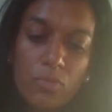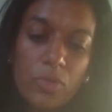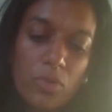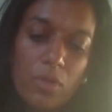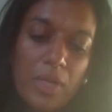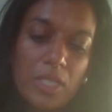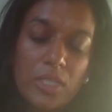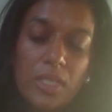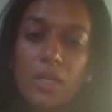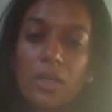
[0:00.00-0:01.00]
rheumatoid
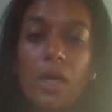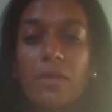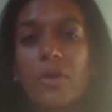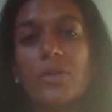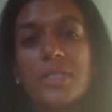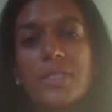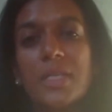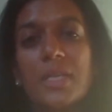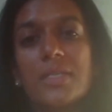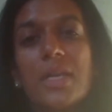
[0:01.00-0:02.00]
patients get a lot of heart
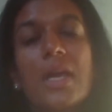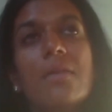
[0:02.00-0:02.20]
disease